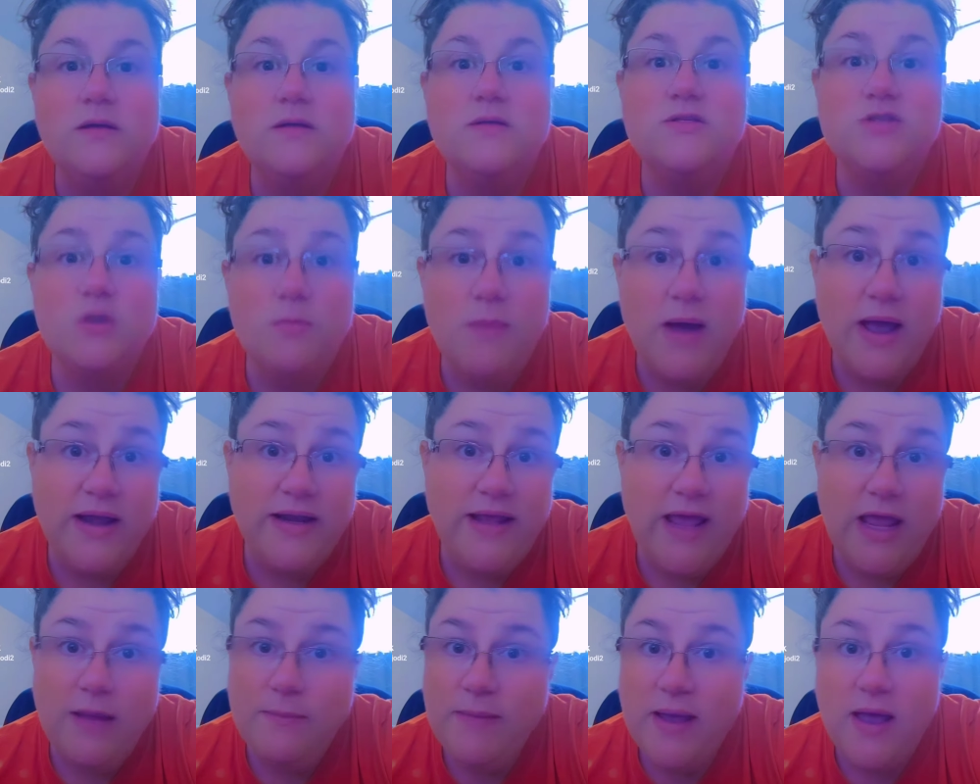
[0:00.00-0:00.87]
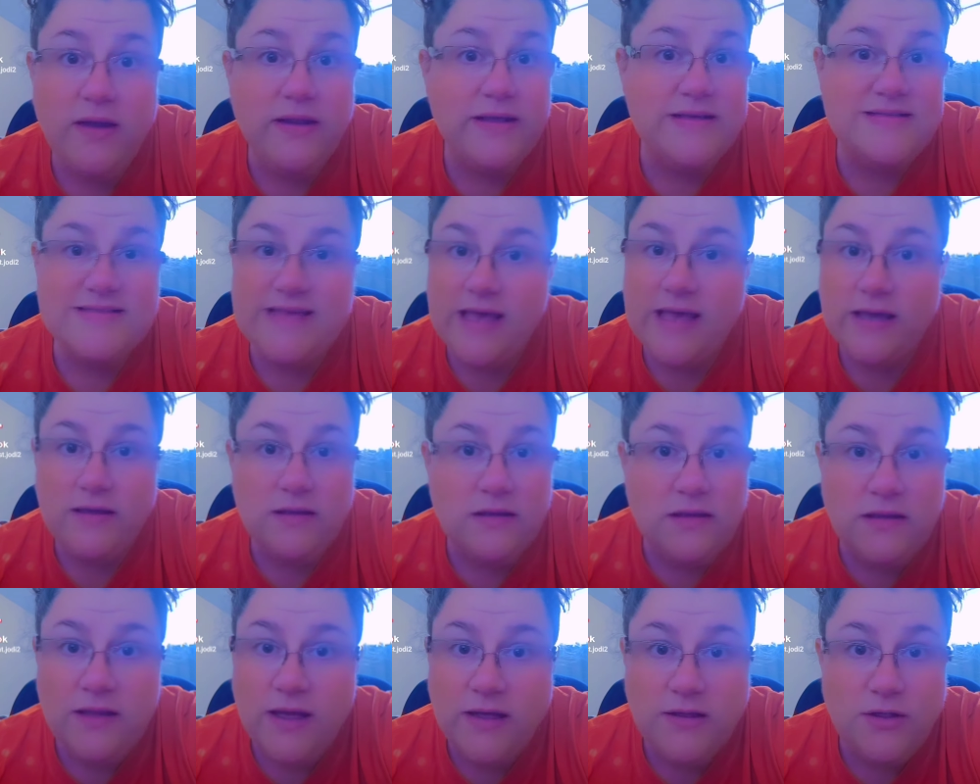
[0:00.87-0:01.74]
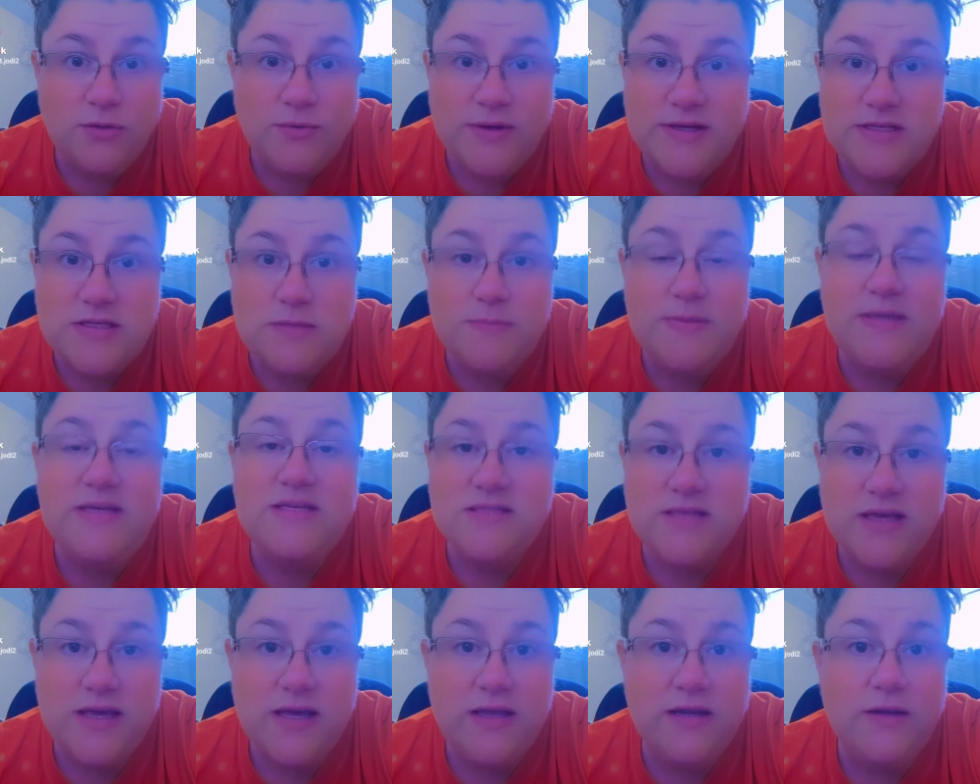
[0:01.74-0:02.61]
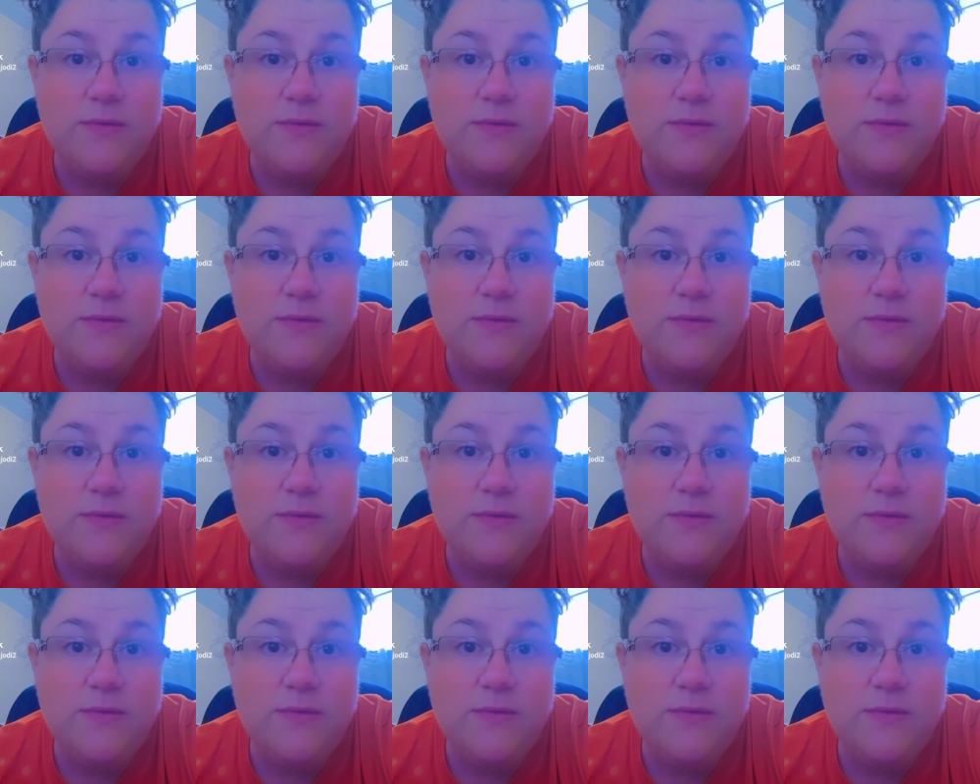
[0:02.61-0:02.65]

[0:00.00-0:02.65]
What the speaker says: So mine came out exactly like the recipe said.